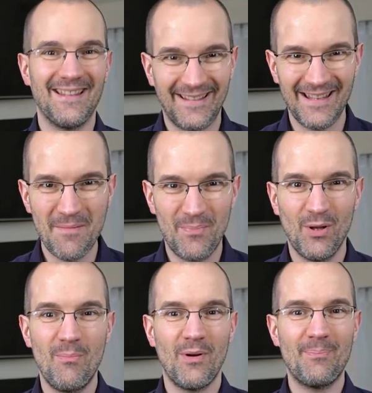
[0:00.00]

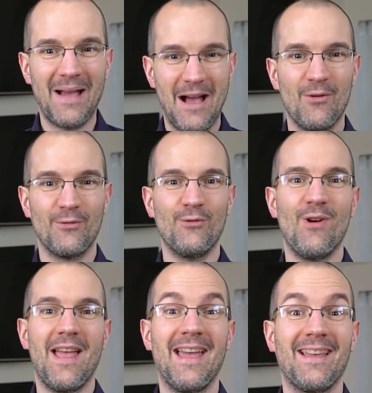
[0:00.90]
simple but powerful
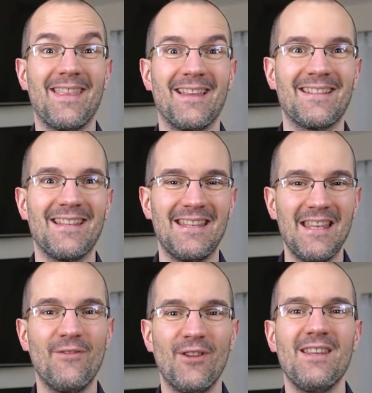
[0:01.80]
hack that can
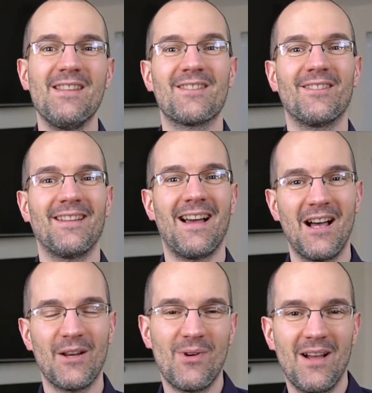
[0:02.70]
give an instant
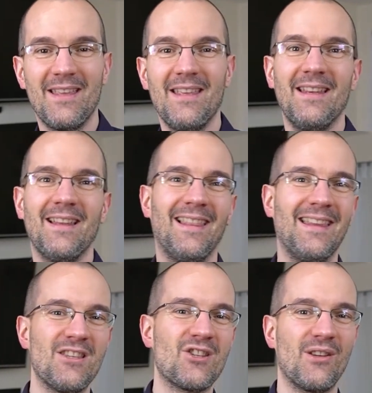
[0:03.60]
ROI in a
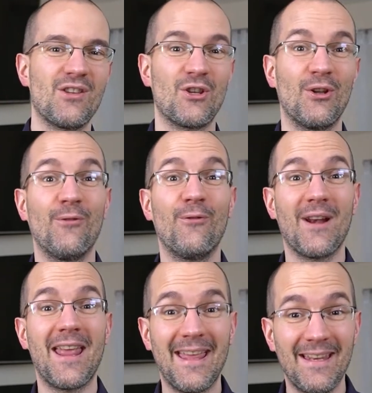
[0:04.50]
lead generation
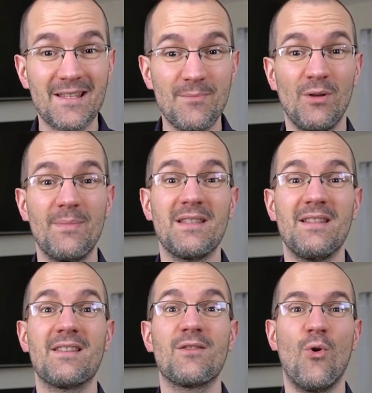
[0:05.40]
for any small
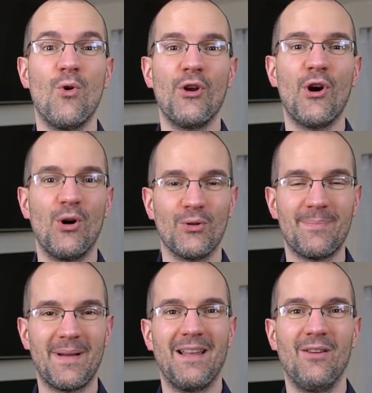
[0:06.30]
business on
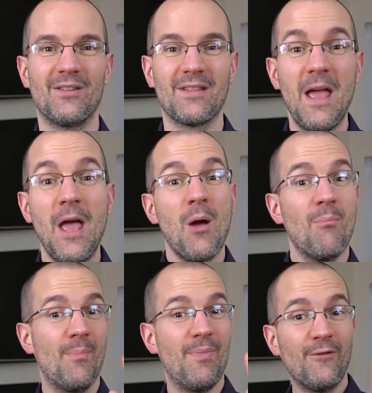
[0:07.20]
Autopilot.
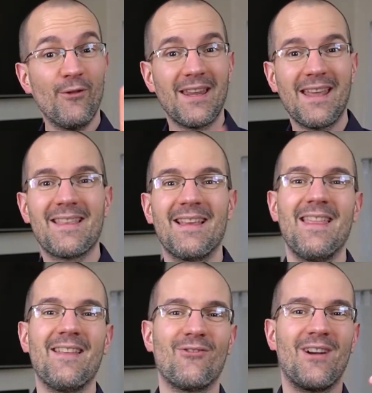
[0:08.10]
But before that,
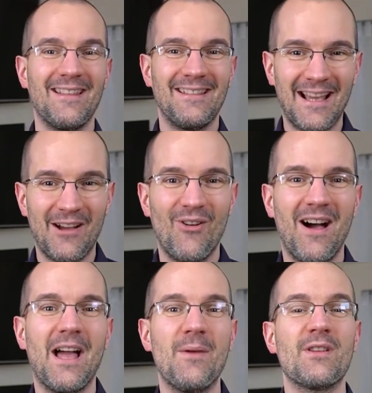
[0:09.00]
right now,
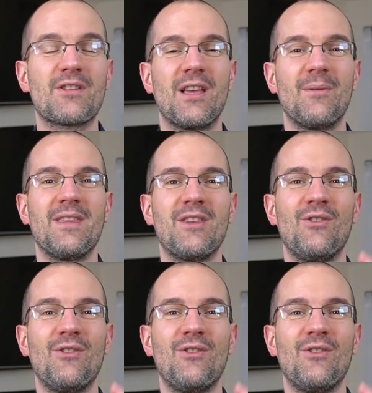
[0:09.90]
I will share with you